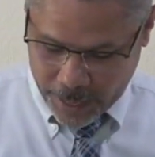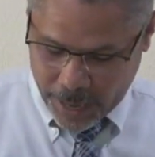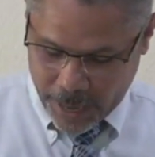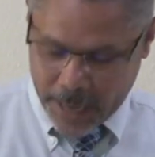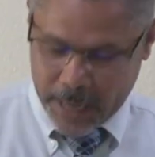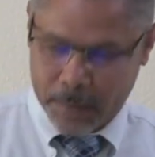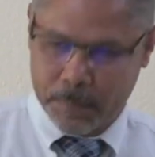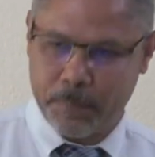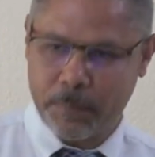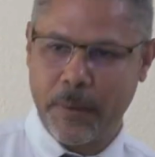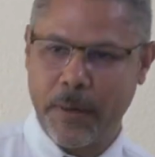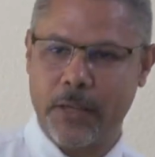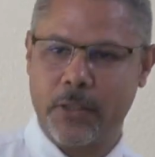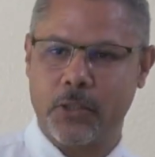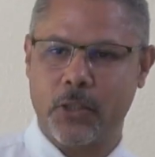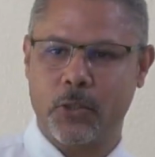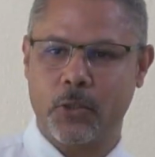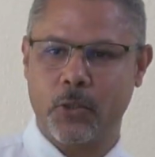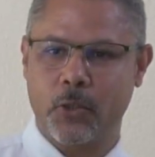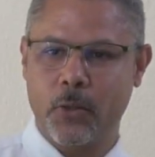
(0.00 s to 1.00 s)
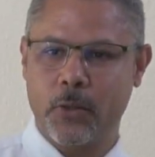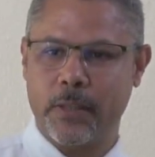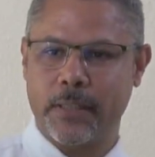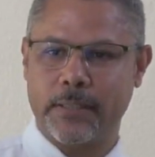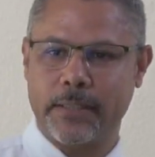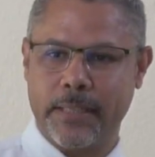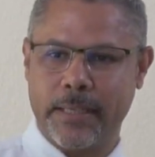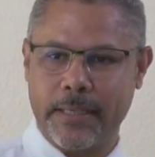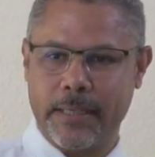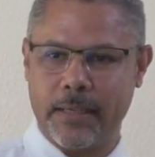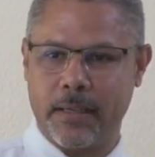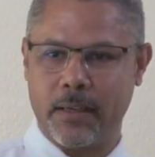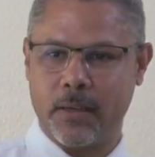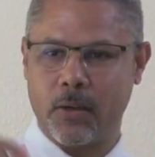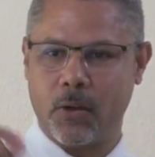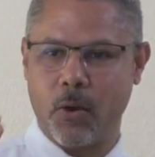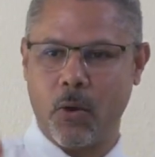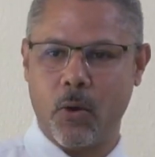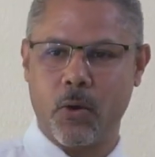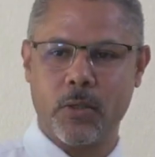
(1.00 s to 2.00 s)
add pressure to the trigger,
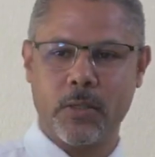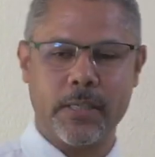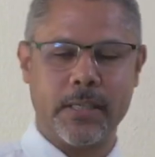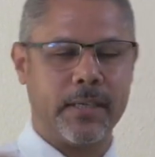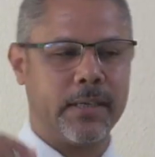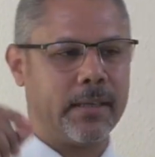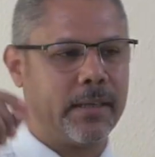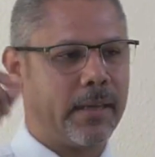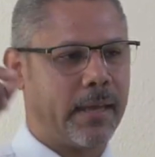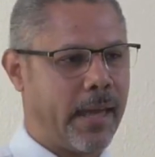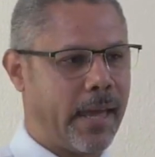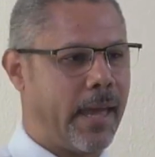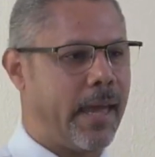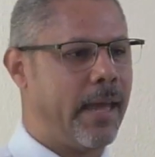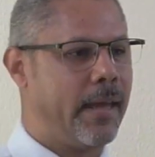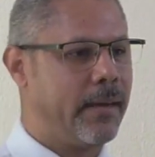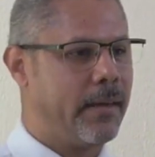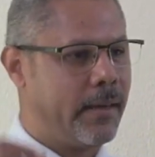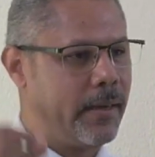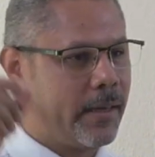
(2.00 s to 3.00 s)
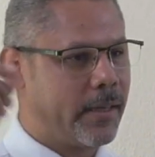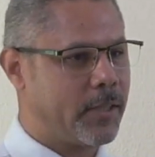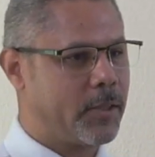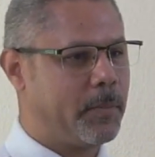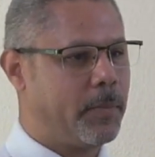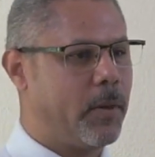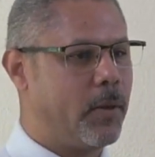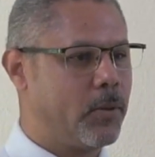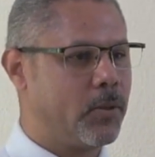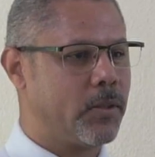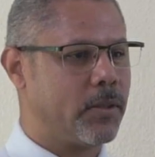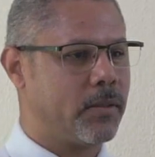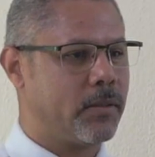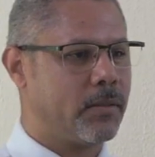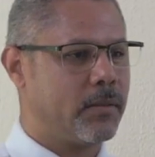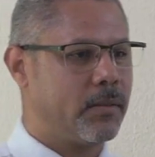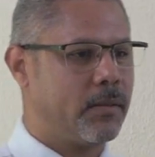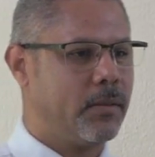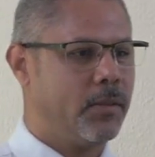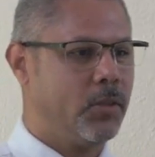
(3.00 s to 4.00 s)
causing an explosion.
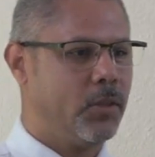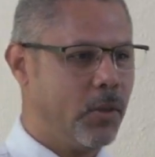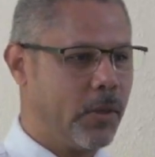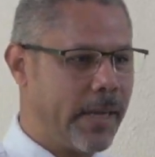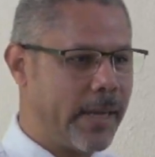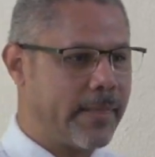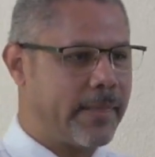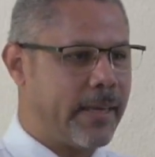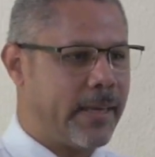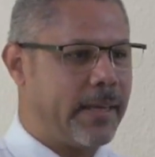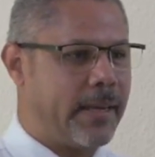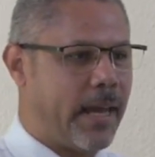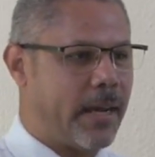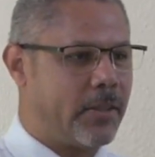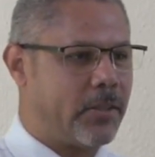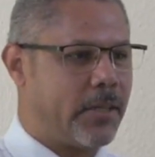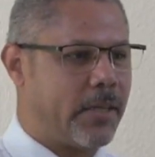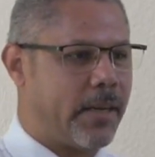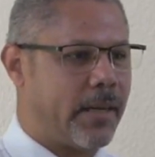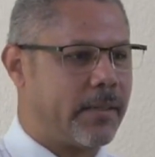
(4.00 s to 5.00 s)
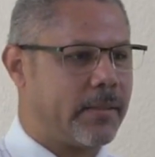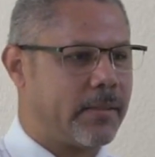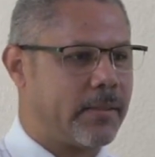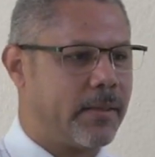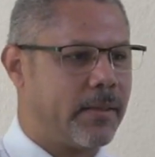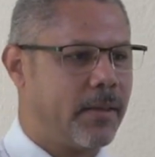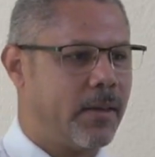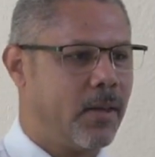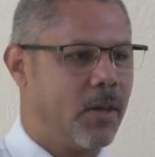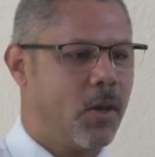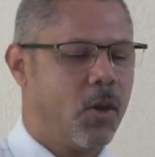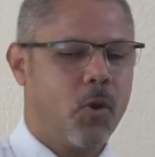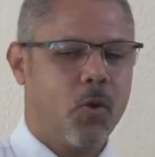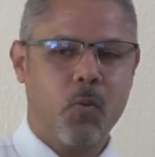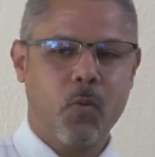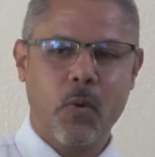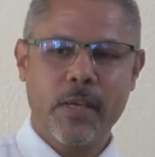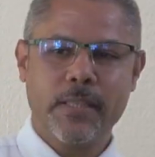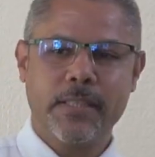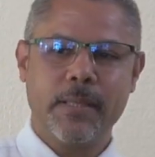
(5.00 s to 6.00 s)
You get the analogy, right?
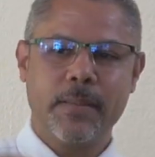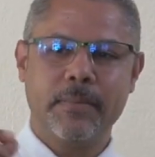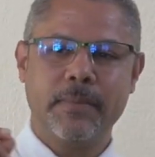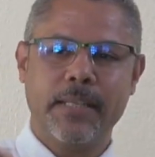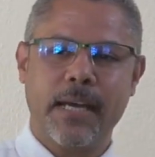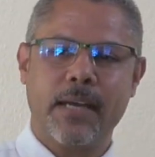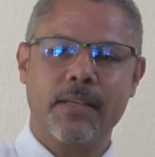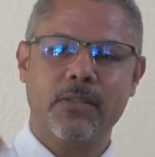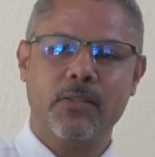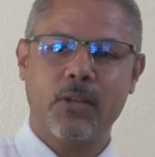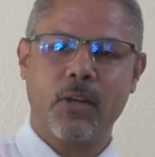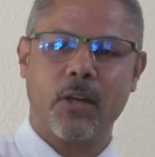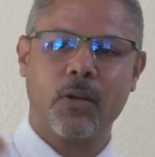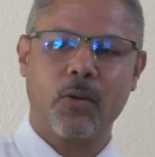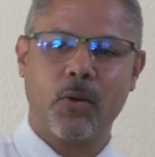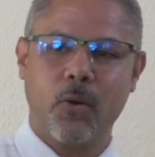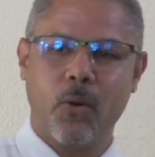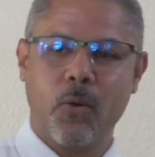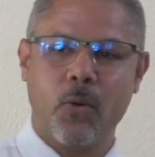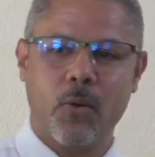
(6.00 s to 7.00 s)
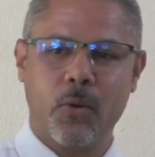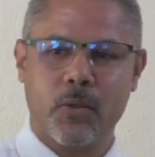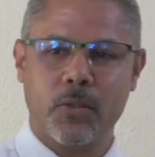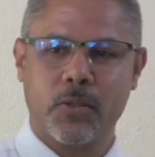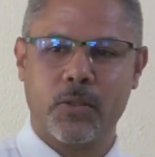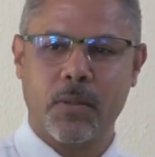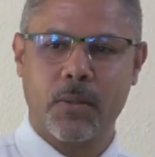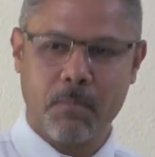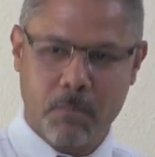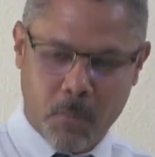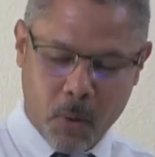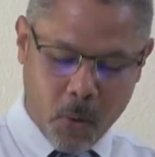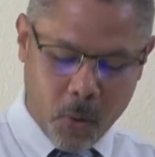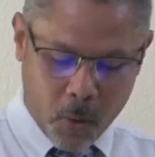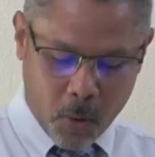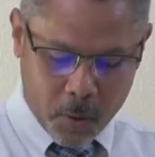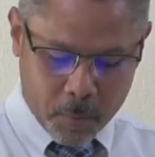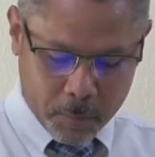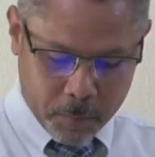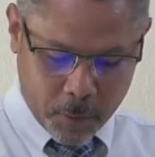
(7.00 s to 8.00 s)
Wisdom does not cause
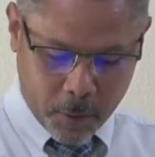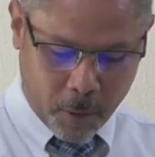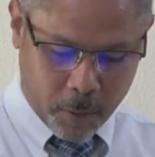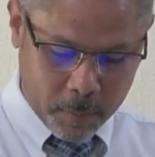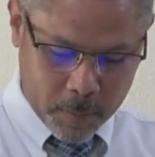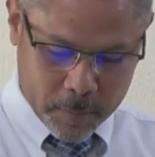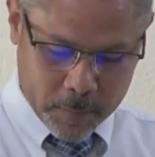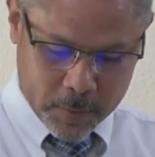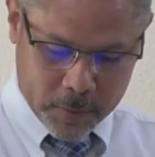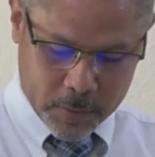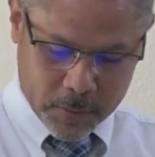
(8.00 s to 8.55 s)
more problems,